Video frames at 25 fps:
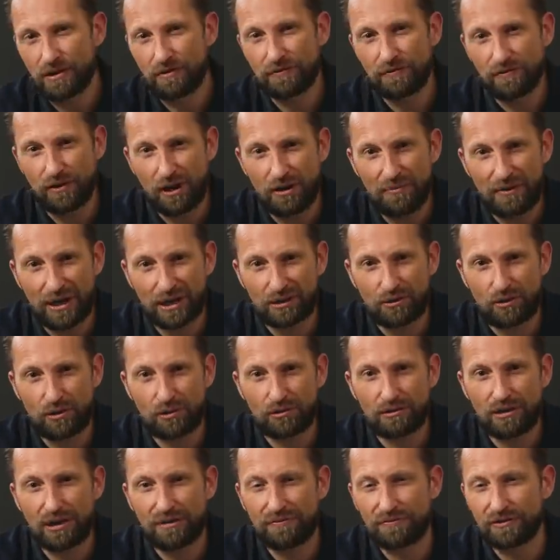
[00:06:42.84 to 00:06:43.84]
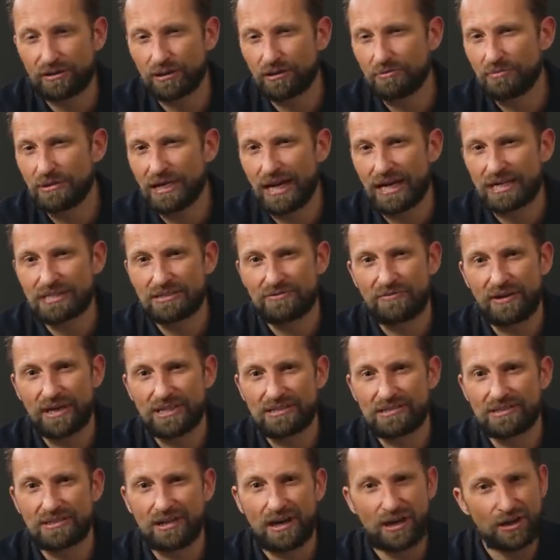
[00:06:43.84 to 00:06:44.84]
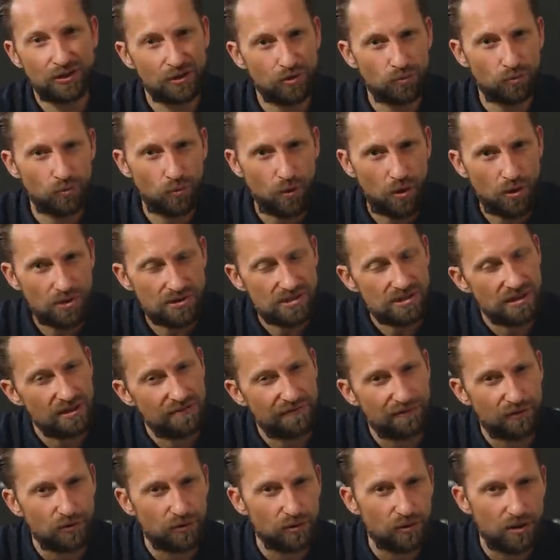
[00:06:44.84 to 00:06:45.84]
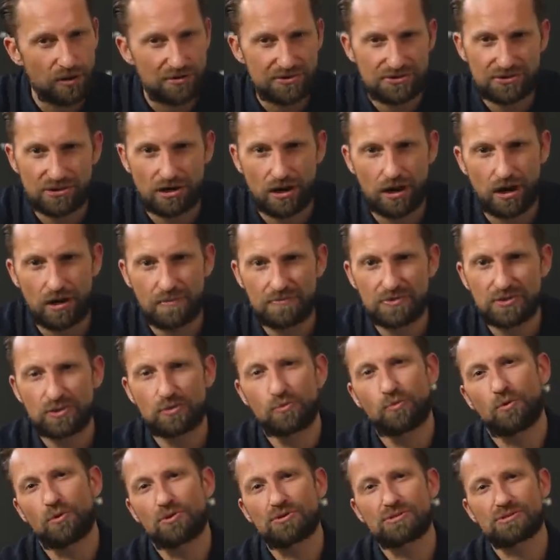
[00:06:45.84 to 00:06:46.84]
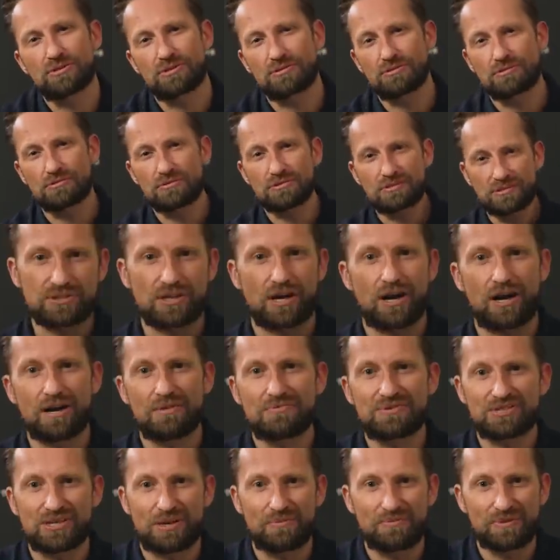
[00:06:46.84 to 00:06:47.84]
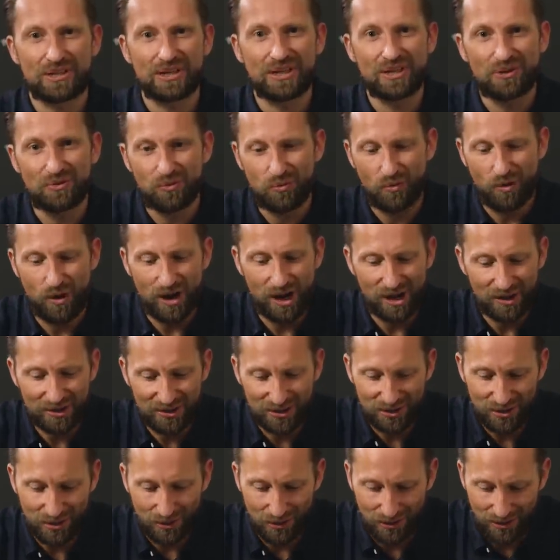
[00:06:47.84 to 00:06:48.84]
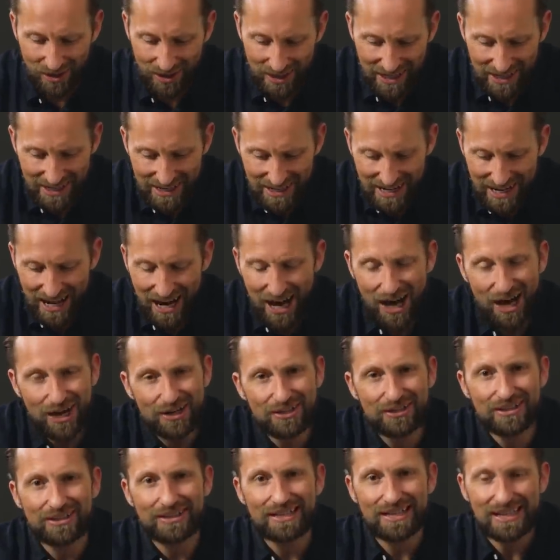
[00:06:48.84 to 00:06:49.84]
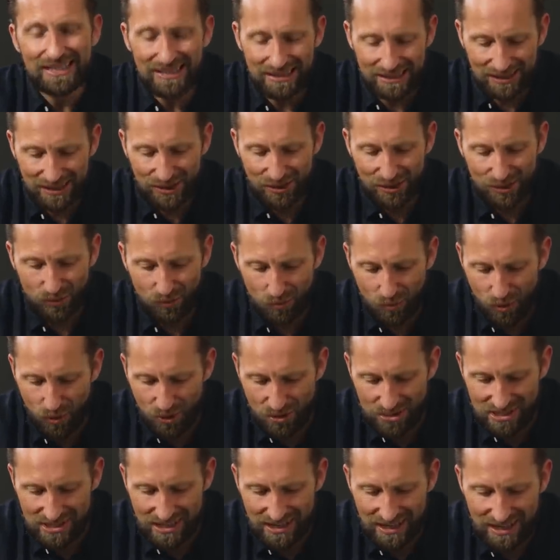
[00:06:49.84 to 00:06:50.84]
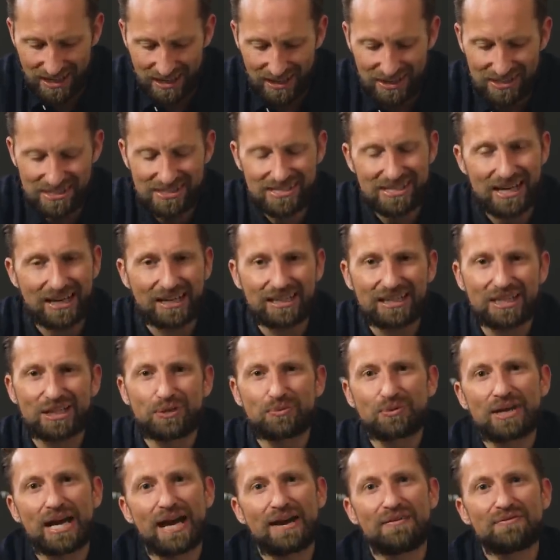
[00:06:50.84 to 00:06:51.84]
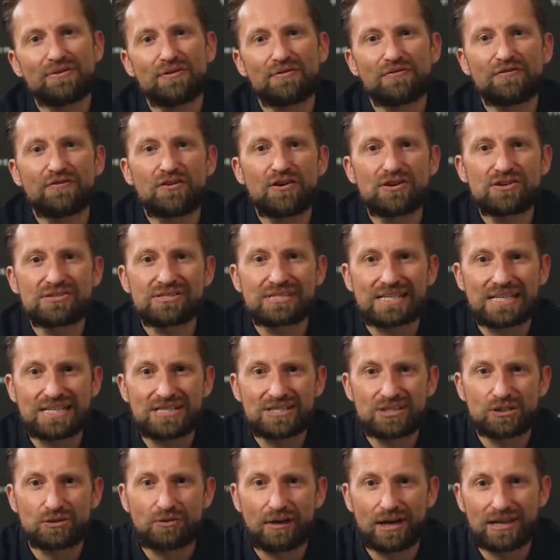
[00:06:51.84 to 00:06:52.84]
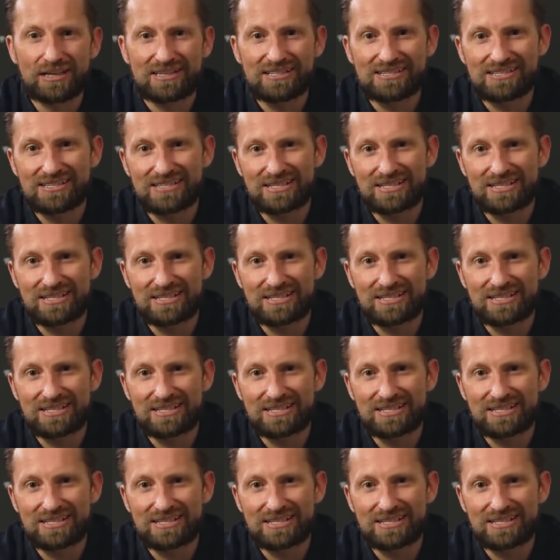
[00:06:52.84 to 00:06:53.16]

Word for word: a flyback chronograph that can be activated underwater for all those times you want to time something while you're underneath the water. Secondly, we have the first integrated